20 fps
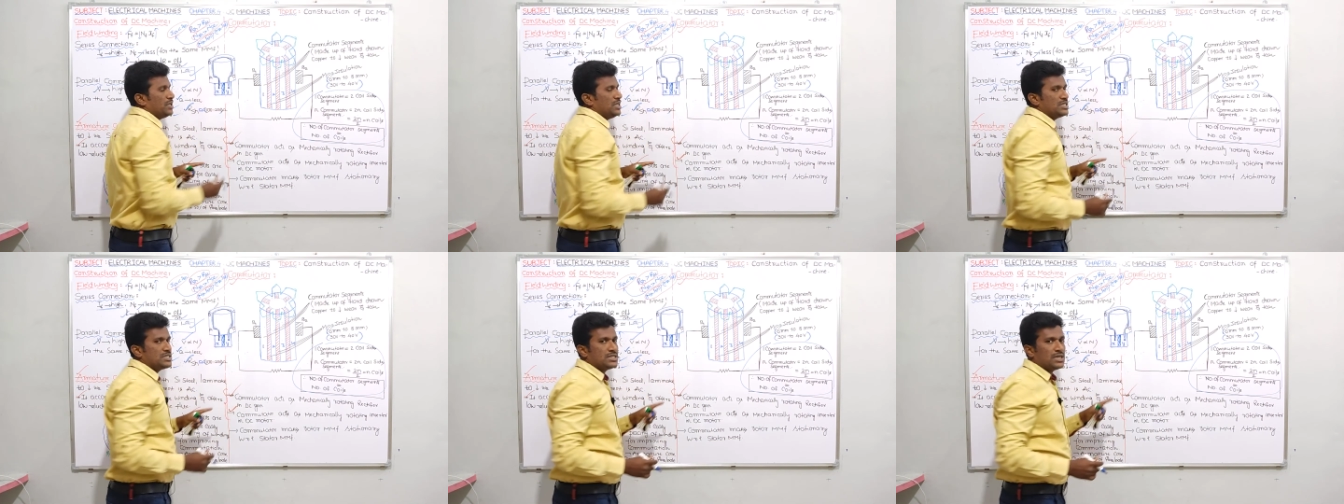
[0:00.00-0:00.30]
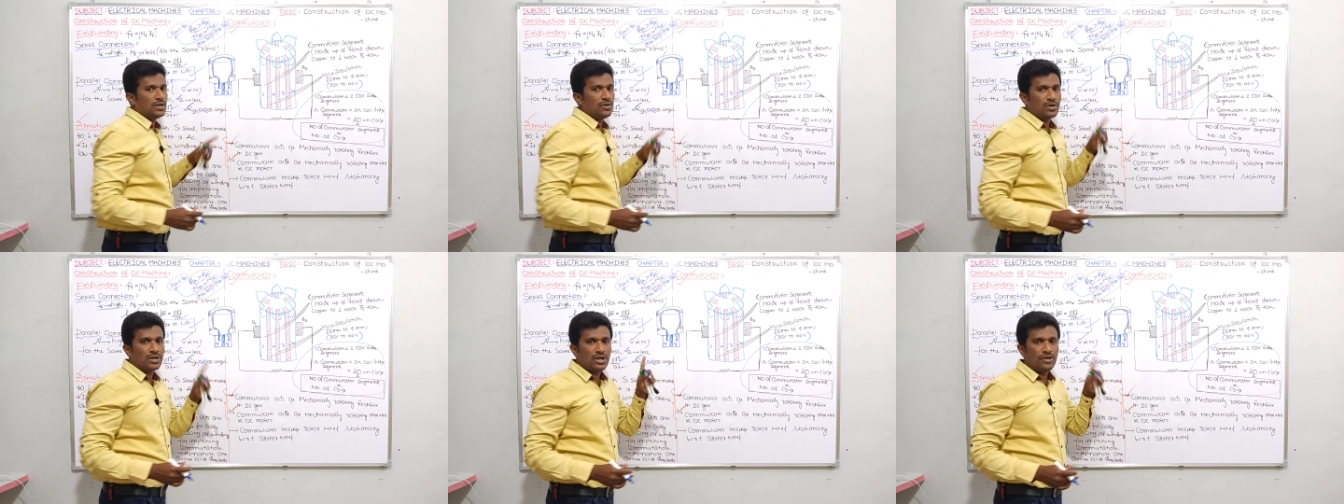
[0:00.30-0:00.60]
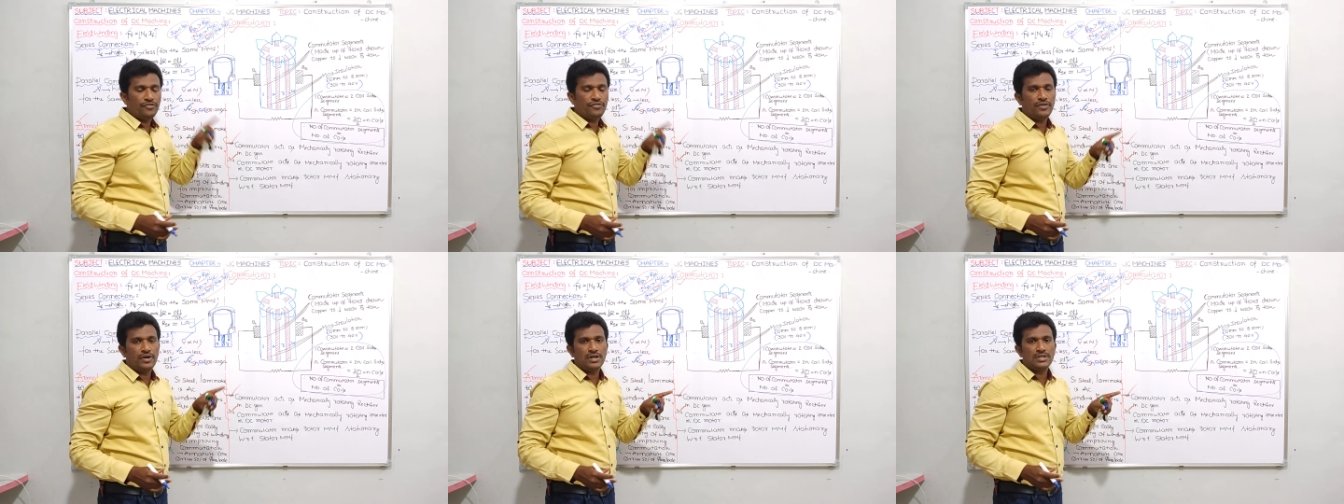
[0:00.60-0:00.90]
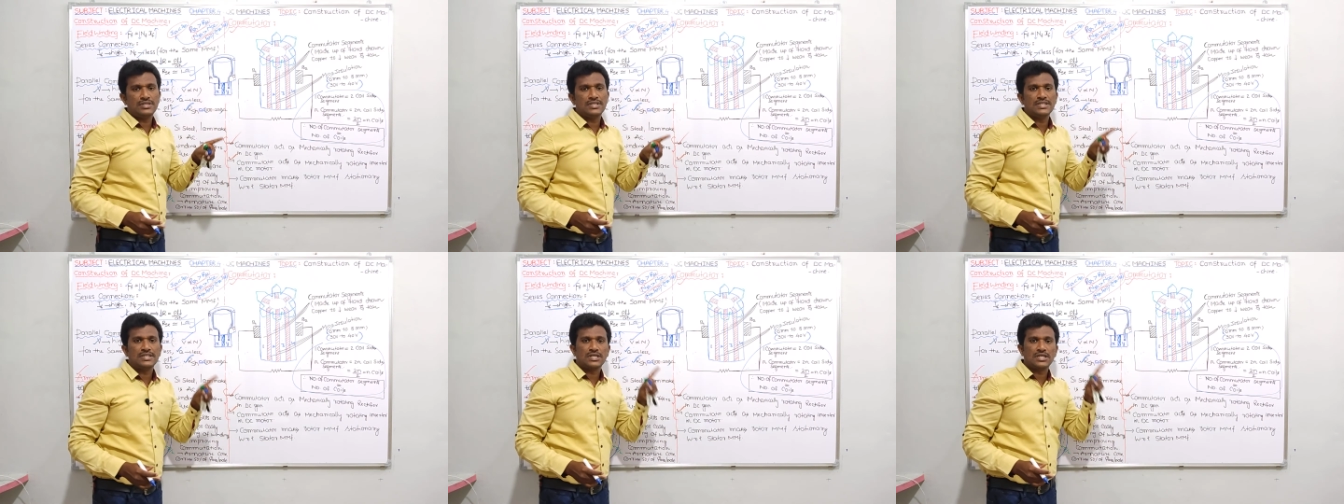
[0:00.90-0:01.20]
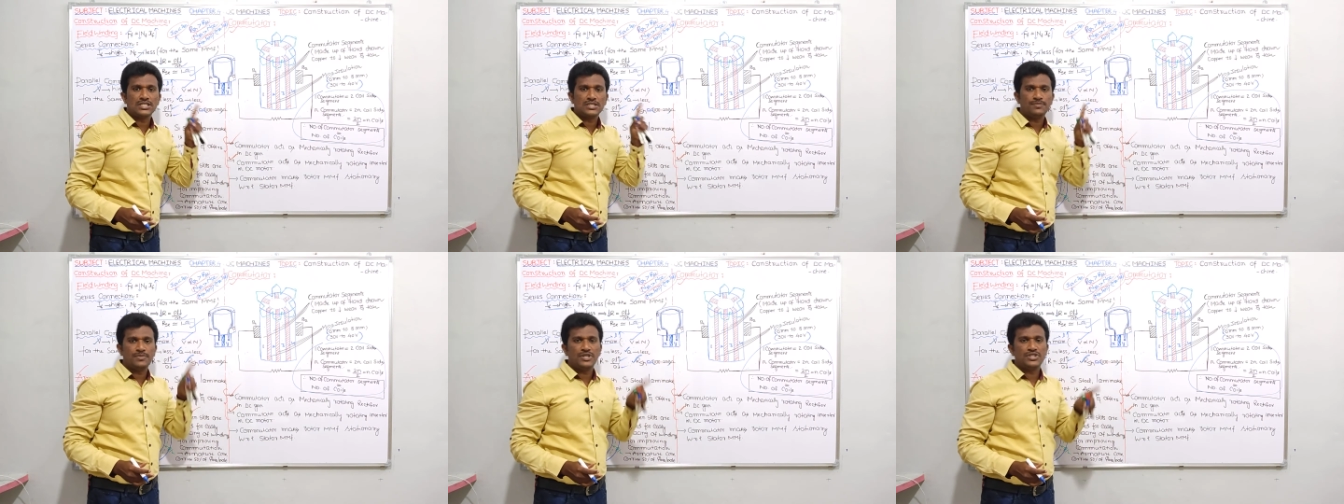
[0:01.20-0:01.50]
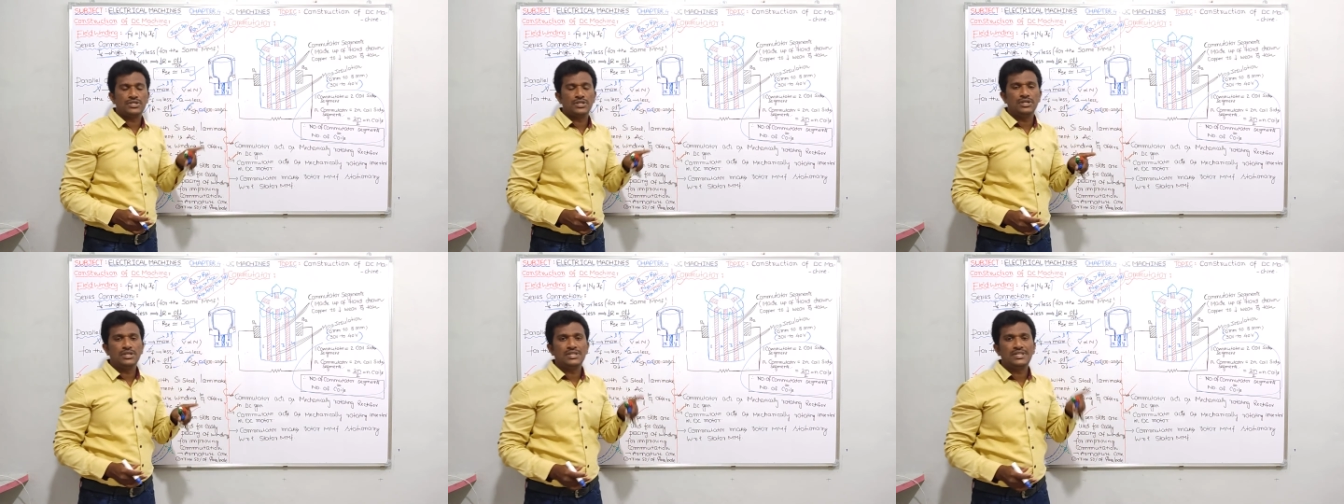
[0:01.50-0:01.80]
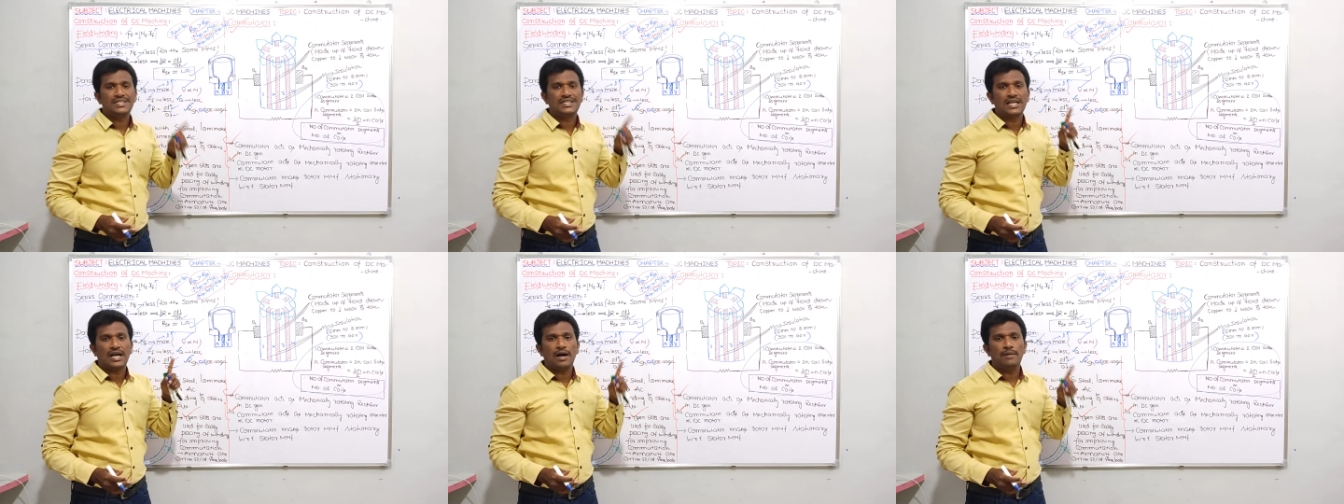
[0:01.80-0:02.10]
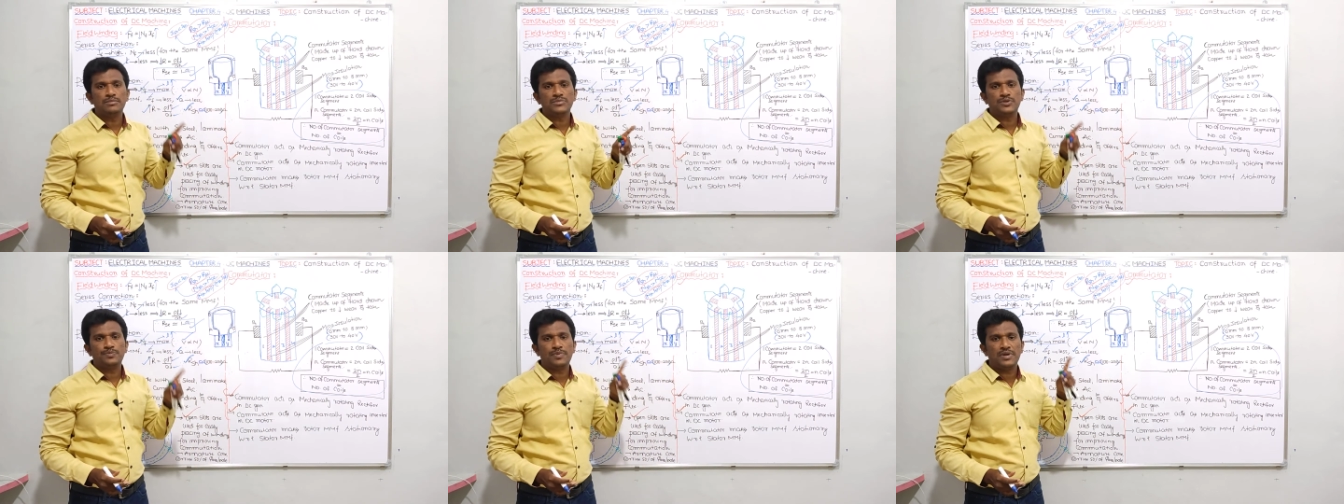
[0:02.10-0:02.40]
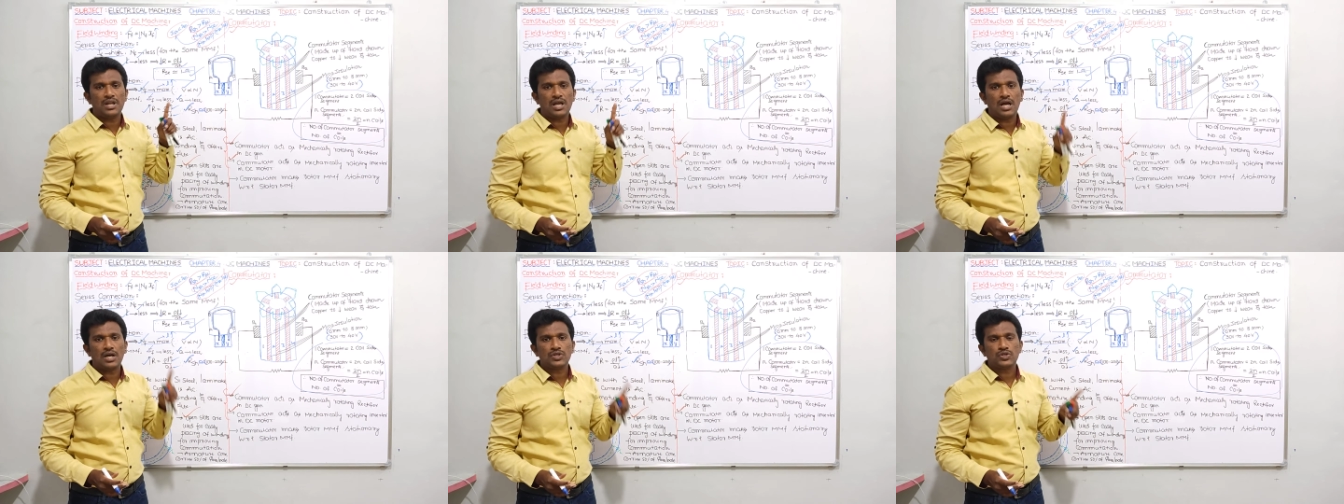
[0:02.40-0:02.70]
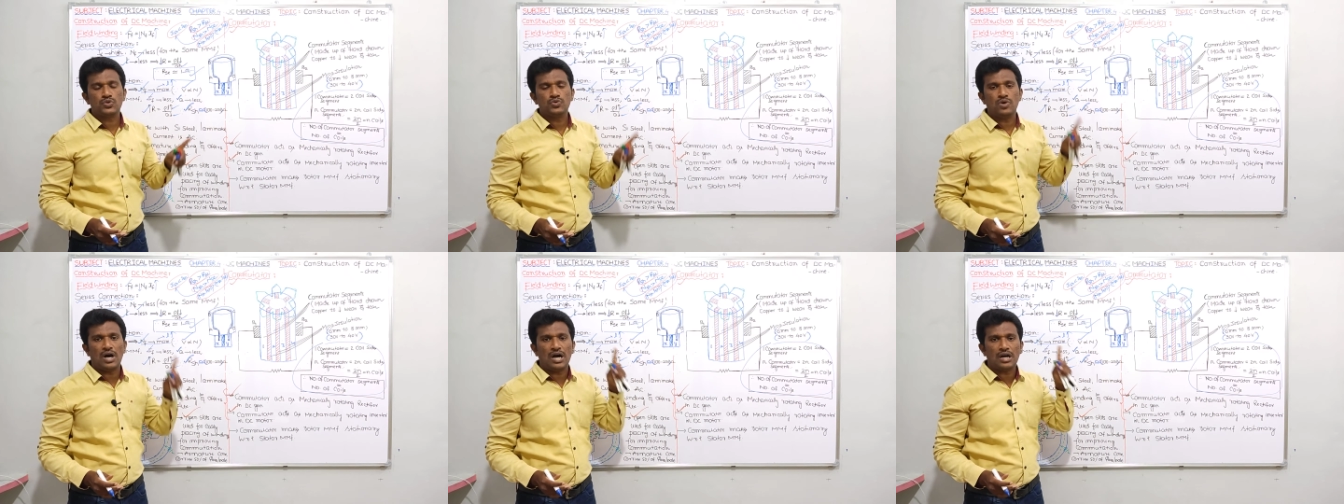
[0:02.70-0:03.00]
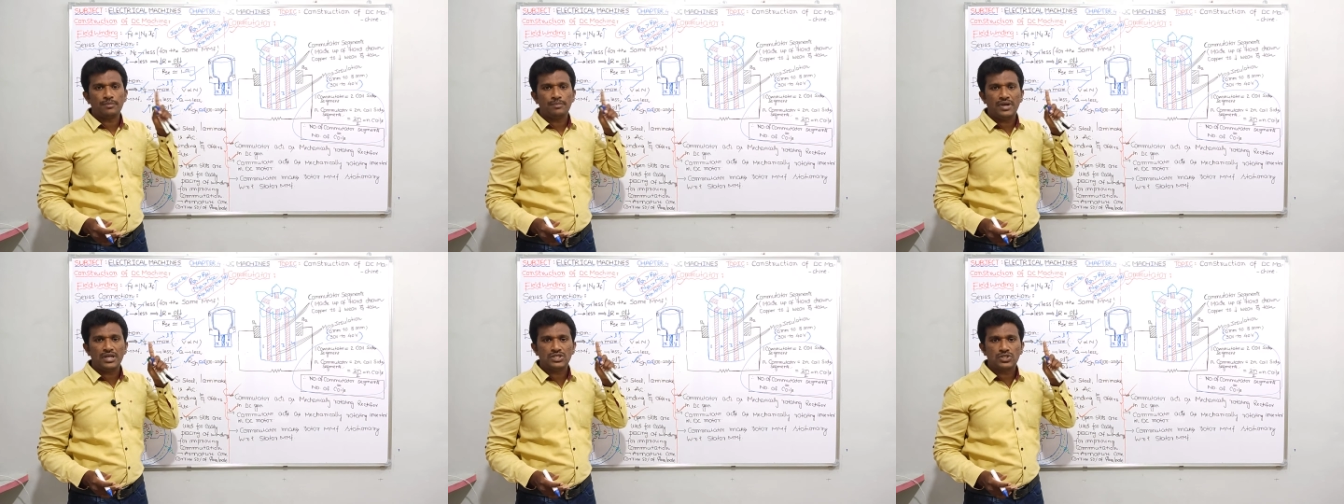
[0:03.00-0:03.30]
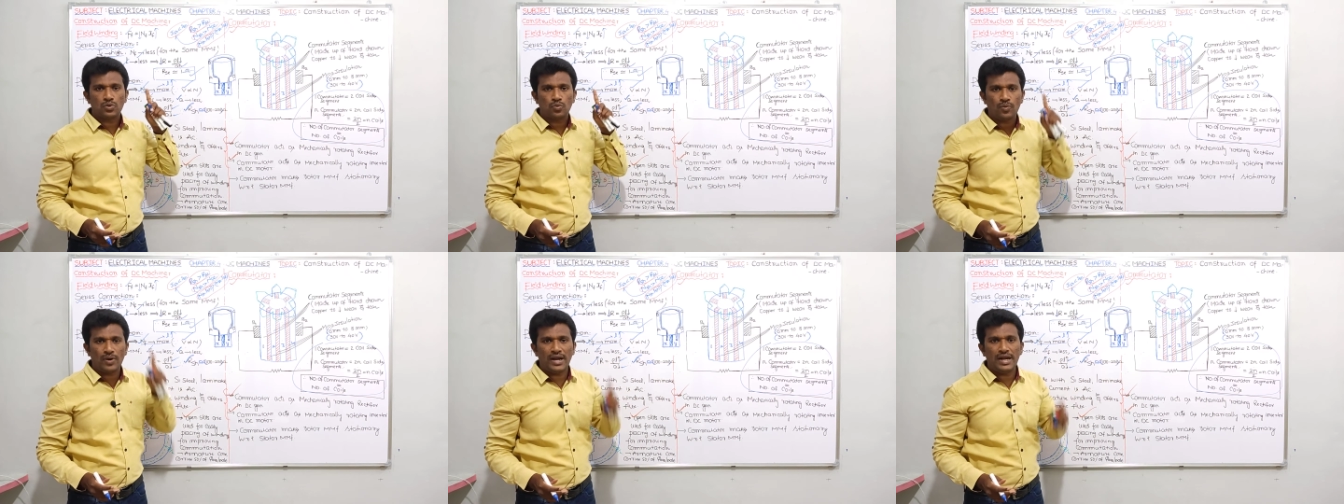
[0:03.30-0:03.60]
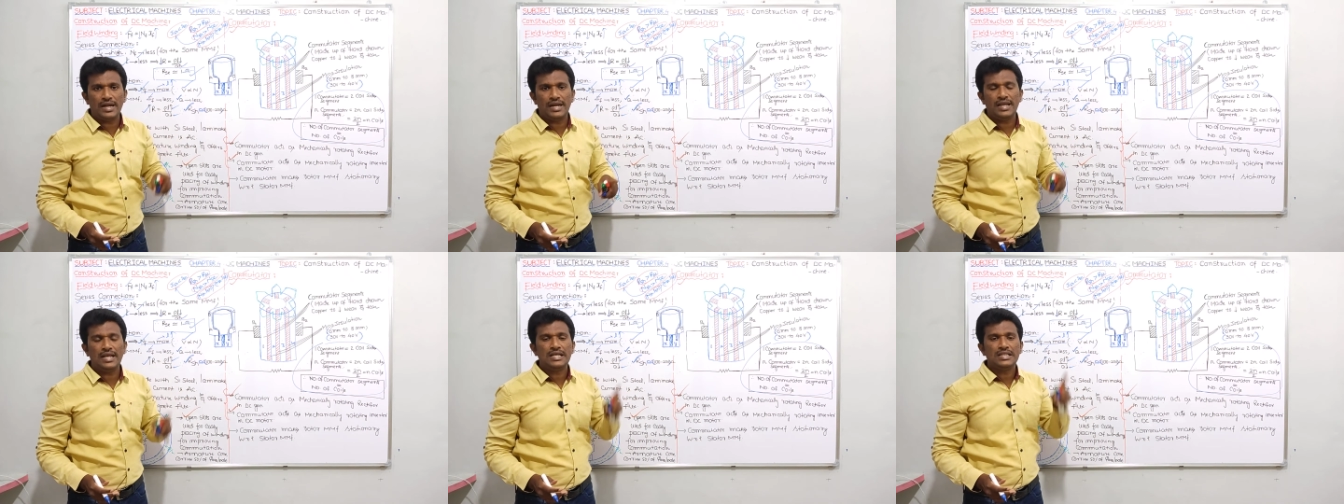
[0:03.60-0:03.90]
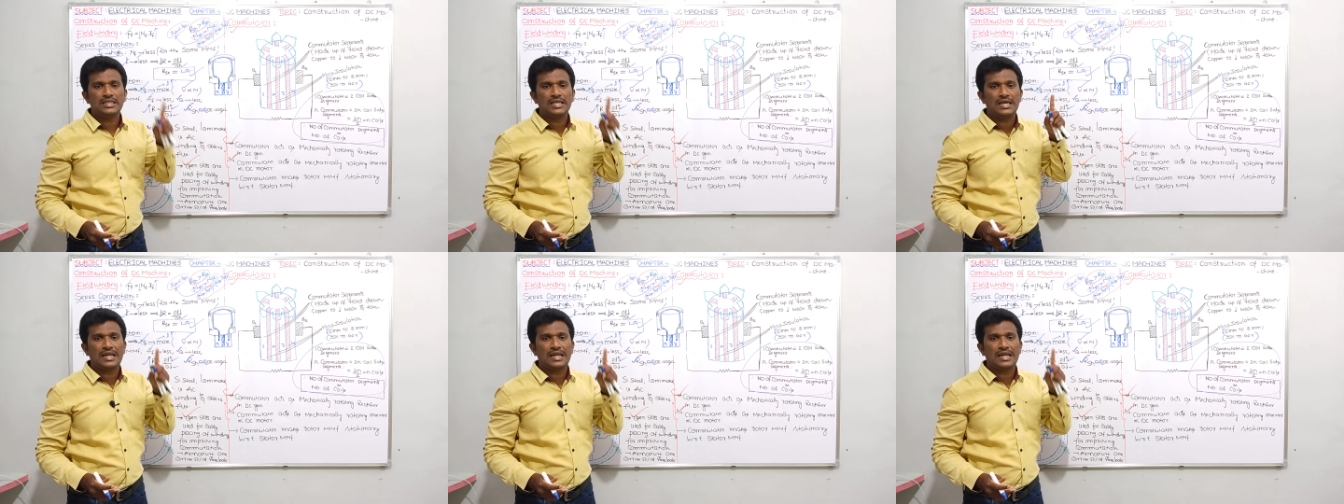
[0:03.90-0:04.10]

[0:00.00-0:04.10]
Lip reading: Please try to refer synchronous machine terms belongs to armature winding.